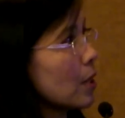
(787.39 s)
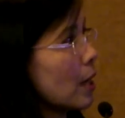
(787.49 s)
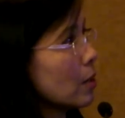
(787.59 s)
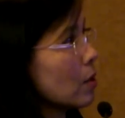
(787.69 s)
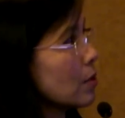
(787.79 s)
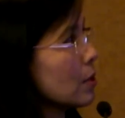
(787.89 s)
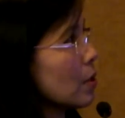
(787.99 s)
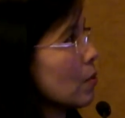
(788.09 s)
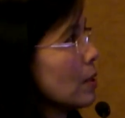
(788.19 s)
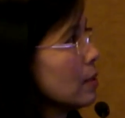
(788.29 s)
and
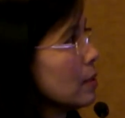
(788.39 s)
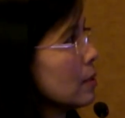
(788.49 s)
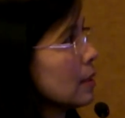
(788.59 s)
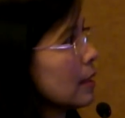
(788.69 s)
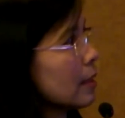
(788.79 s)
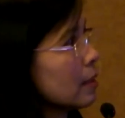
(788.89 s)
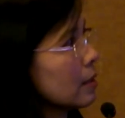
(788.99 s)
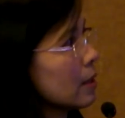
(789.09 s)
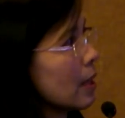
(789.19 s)
consequences regarding